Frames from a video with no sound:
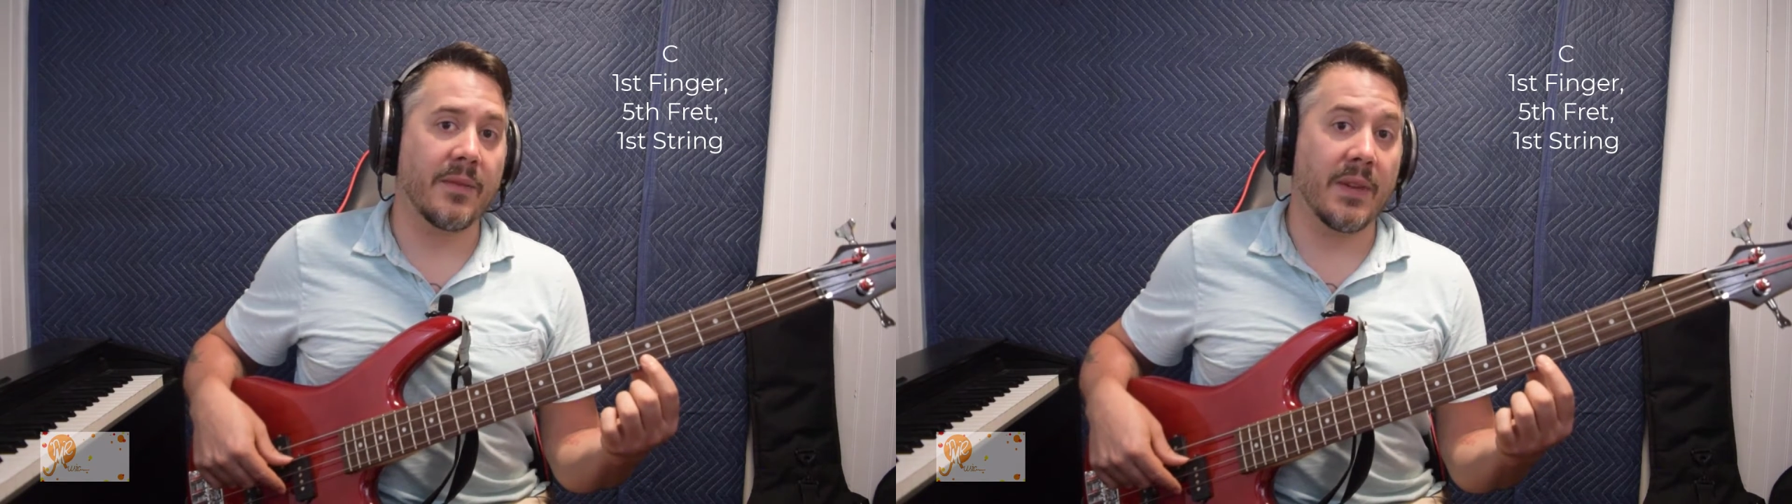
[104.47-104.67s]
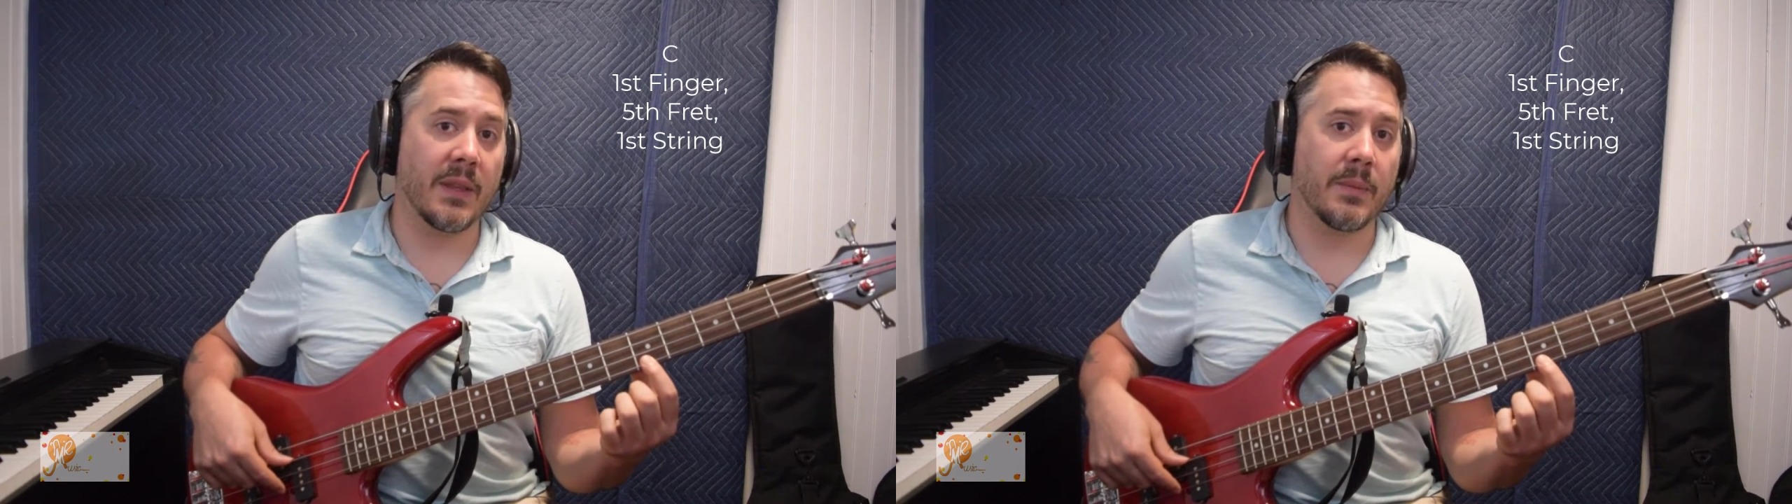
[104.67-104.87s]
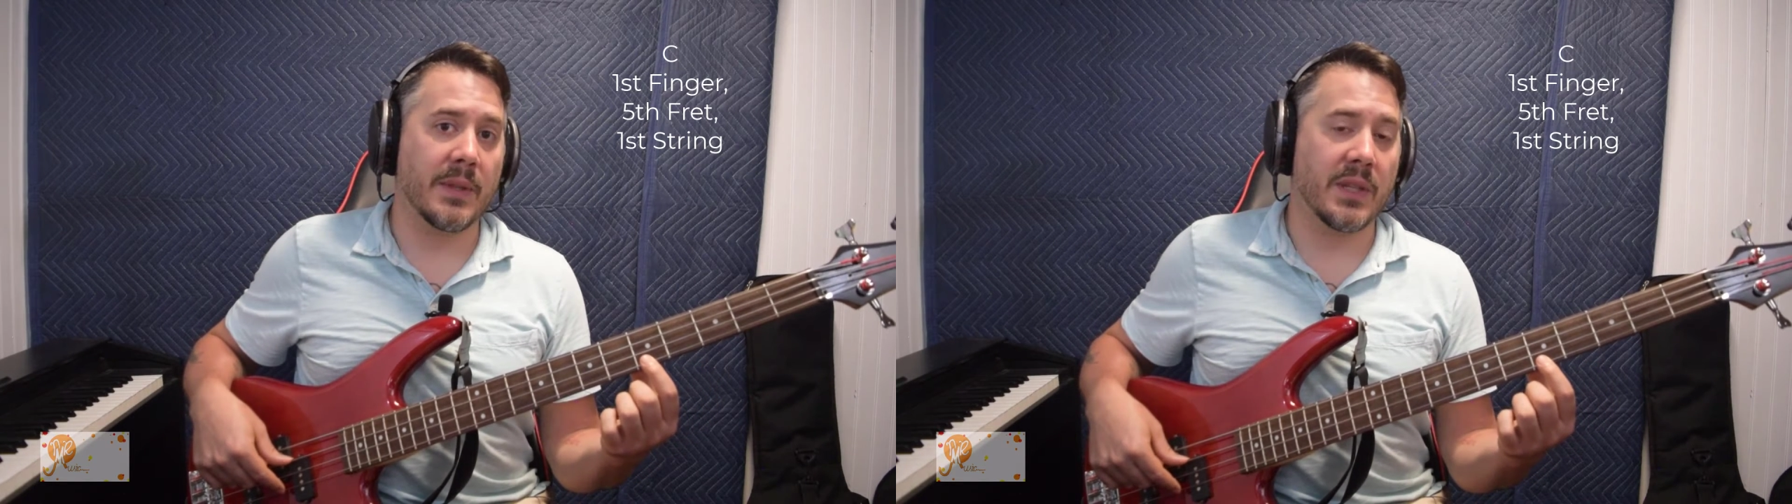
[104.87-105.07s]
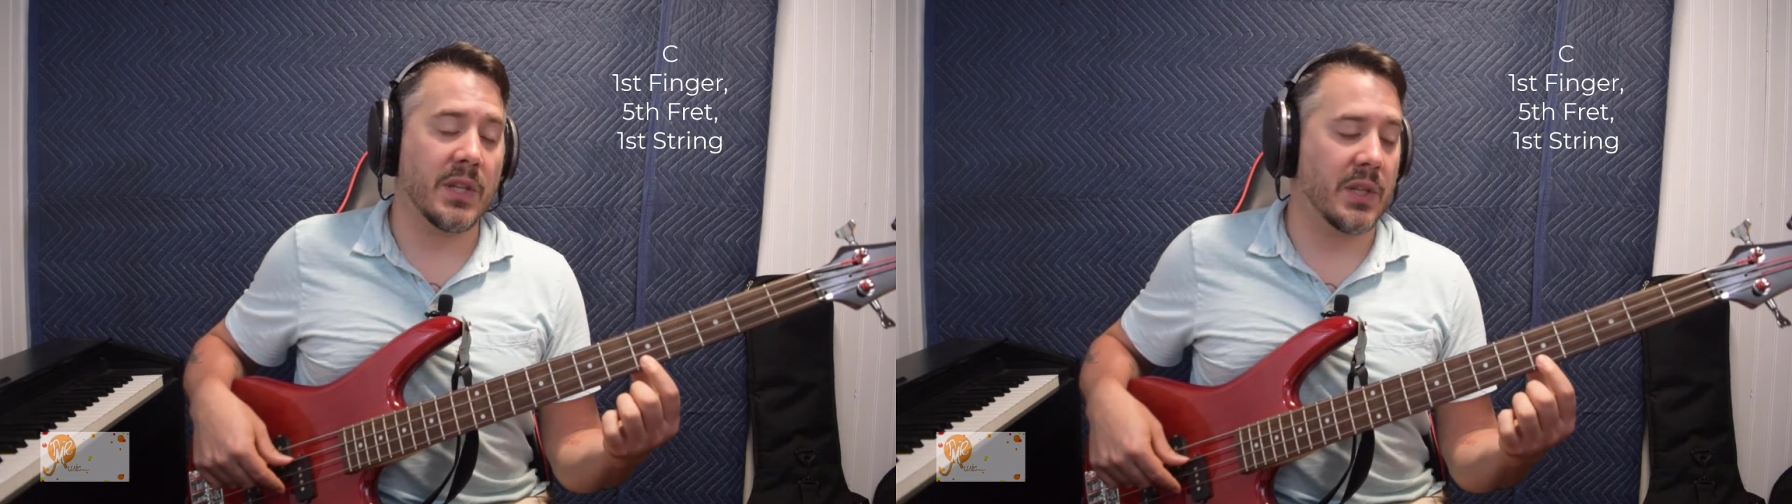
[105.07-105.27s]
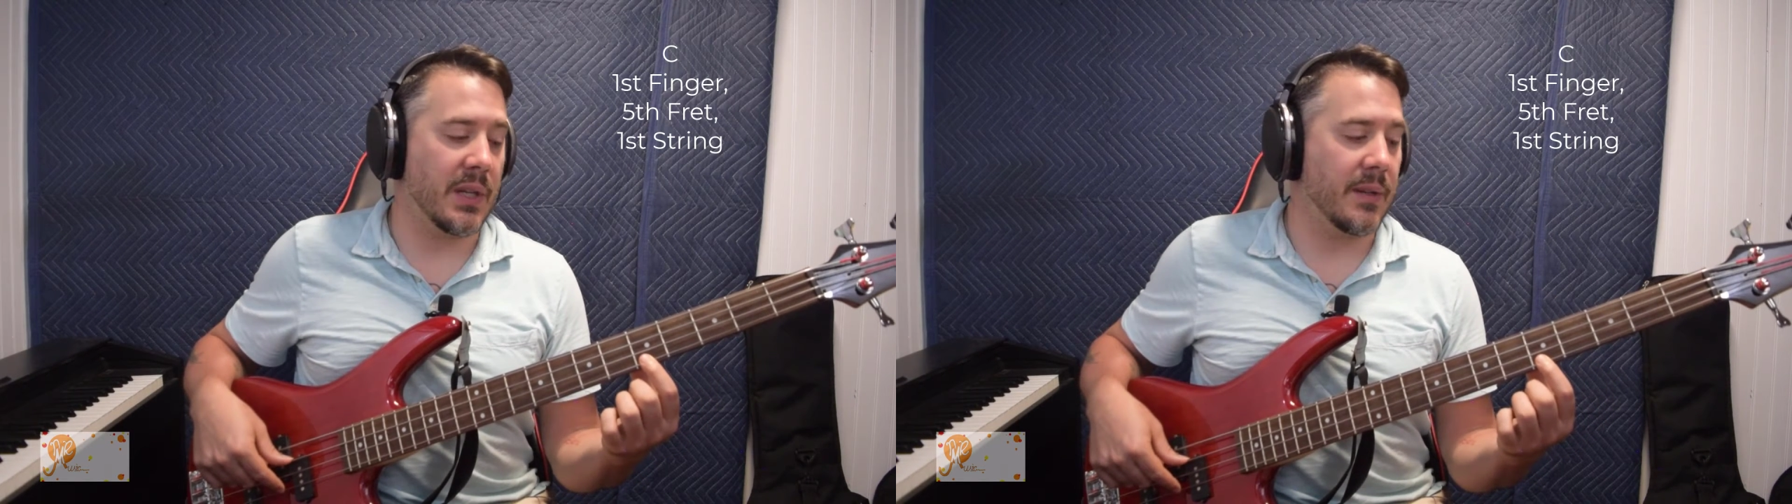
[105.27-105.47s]
5th
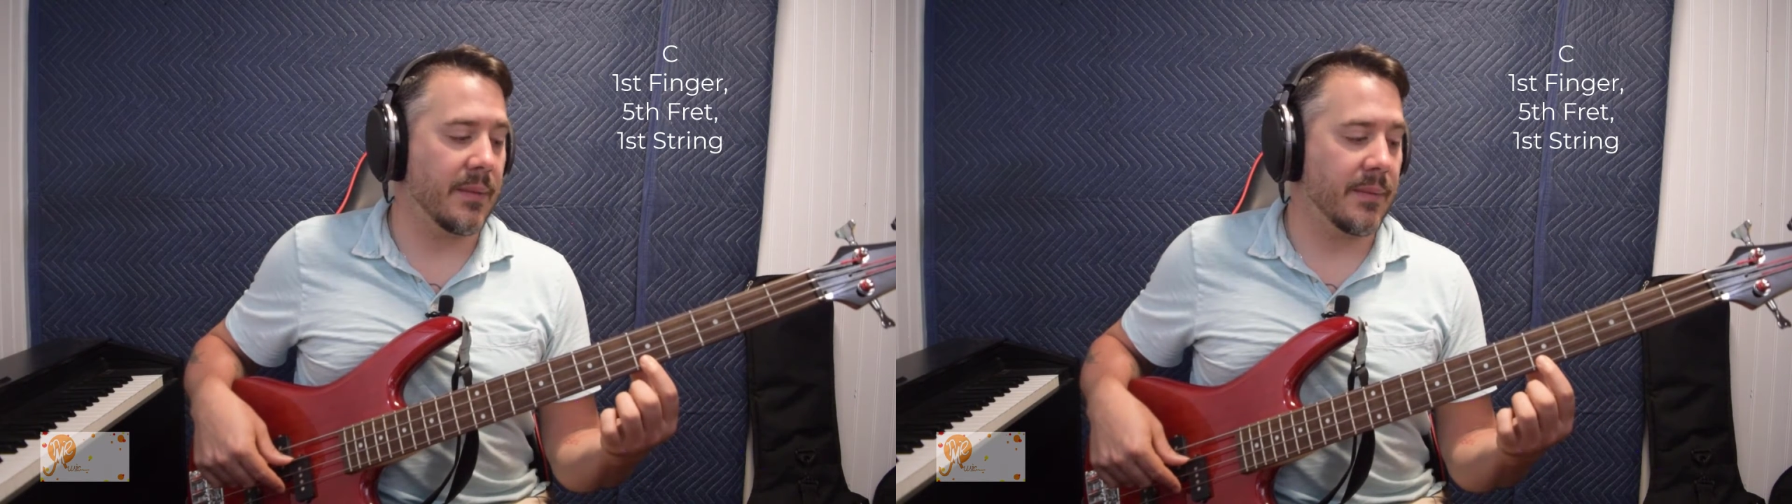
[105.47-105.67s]
position.